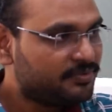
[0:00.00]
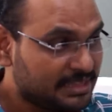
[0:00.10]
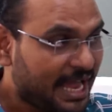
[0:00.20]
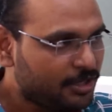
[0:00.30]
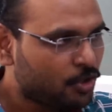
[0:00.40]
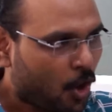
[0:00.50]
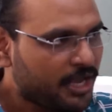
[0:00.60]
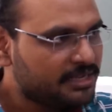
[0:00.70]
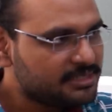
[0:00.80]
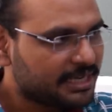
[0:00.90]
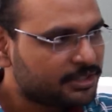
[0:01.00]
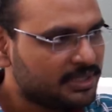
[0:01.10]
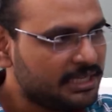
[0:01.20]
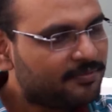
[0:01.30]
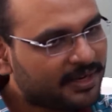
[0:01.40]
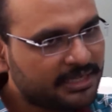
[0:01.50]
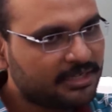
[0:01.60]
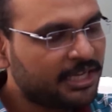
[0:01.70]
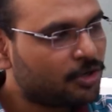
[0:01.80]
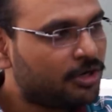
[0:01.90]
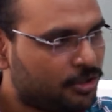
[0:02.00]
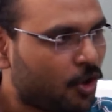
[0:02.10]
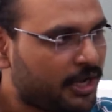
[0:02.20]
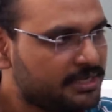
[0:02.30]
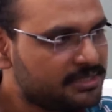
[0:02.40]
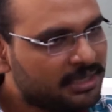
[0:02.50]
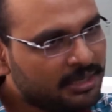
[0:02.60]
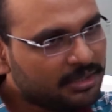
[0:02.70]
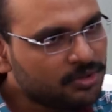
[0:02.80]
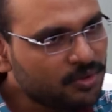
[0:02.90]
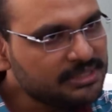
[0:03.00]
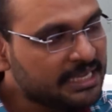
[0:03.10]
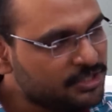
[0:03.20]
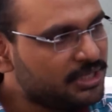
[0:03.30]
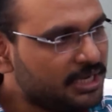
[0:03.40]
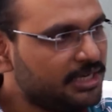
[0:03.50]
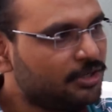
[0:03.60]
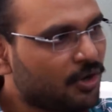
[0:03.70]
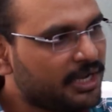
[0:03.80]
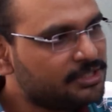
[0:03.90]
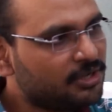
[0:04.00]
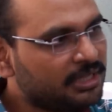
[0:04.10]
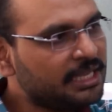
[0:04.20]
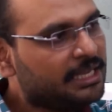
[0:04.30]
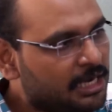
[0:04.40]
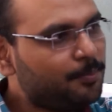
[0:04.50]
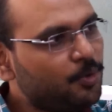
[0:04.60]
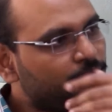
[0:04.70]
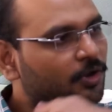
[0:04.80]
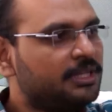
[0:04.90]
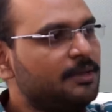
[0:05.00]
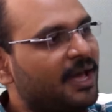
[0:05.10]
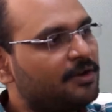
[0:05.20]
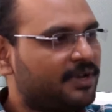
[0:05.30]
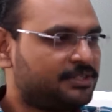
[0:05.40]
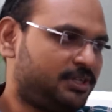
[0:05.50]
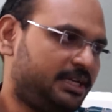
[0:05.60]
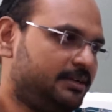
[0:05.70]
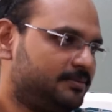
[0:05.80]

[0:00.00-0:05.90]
with that drawings, actually, in fact, they're called drawings. Those engineering drawings are the input for the manufacturing.